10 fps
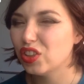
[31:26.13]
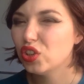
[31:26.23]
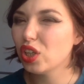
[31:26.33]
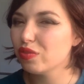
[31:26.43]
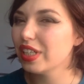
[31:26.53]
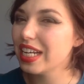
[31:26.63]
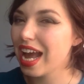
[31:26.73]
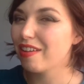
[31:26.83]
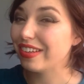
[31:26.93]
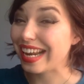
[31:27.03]
you don't really
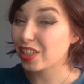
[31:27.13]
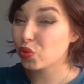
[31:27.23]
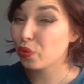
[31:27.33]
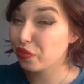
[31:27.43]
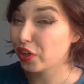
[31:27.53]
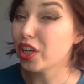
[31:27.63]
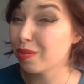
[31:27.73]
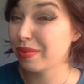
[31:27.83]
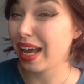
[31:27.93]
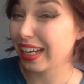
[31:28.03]
have an actual
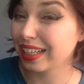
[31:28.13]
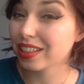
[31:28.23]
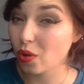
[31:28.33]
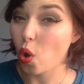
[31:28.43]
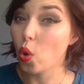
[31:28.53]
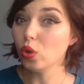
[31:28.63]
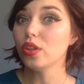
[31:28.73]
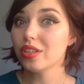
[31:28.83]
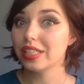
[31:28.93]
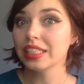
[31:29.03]
verb that can
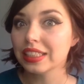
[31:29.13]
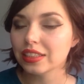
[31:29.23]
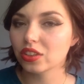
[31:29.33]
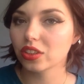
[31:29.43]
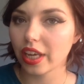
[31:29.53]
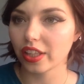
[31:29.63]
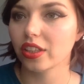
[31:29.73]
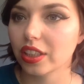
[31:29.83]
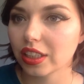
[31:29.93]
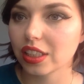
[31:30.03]
hold the sentence
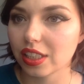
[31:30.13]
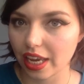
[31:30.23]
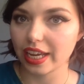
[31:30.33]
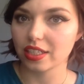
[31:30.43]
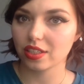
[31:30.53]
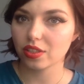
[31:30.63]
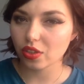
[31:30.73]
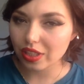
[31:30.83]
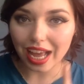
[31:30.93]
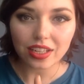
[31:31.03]
together in this case.
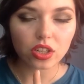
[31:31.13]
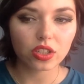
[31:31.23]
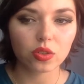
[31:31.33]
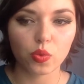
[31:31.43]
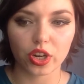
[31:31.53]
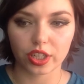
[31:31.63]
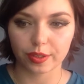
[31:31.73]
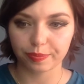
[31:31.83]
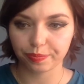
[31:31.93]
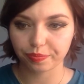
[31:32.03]
So that doesn't work.